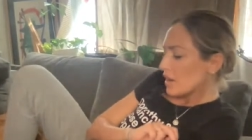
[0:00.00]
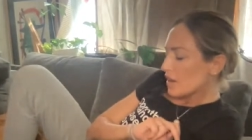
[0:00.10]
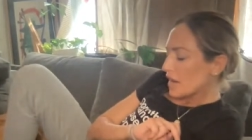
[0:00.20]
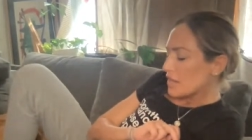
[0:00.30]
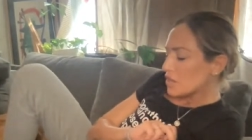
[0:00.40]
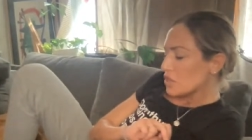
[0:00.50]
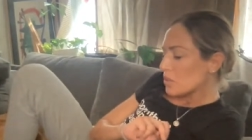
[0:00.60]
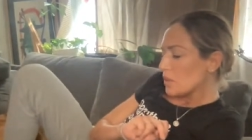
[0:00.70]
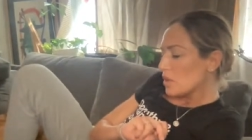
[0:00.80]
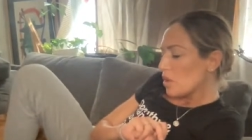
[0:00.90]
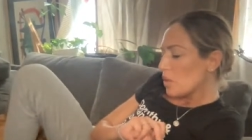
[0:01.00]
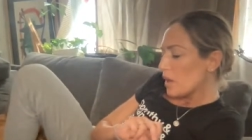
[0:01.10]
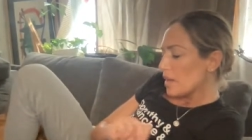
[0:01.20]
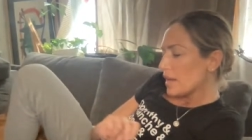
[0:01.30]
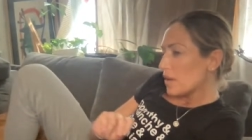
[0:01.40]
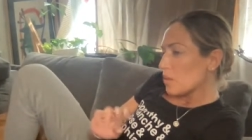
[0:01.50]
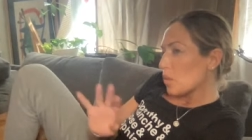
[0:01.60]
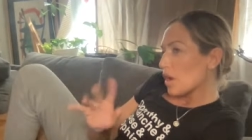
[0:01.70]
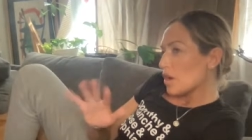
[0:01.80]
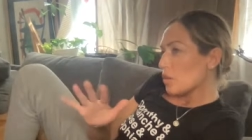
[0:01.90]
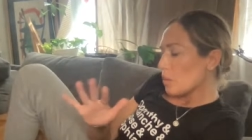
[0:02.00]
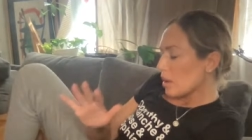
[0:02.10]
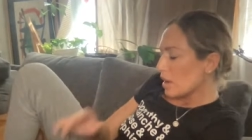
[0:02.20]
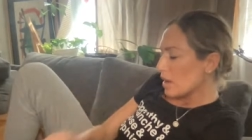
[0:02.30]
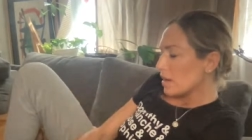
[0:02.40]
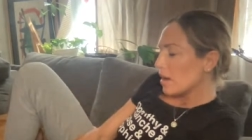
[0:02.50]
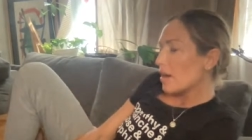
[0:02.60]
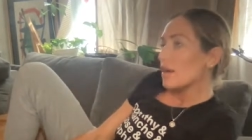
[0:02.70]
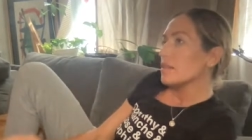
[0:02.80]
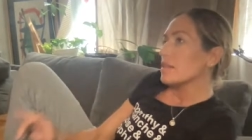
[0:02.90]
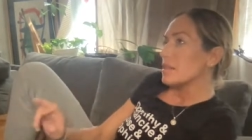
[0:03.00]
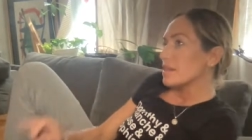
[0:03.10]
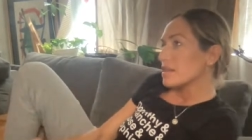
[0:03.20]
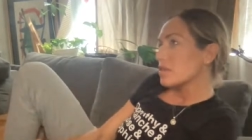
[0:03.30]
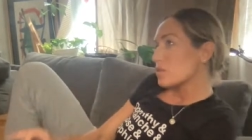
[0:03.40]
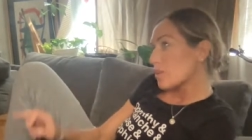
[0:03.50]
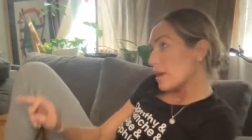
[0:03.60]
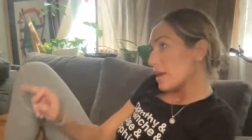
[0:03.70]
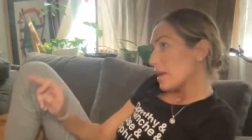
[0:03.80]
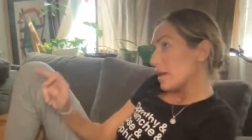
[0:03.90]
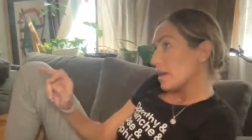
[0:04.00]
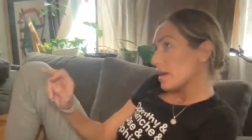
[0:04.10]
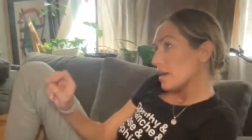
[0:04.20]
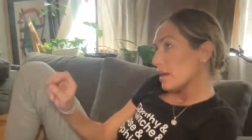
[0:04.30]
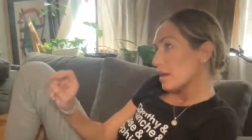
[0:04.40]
Okay, just so we know, we're at like 101 on season 20,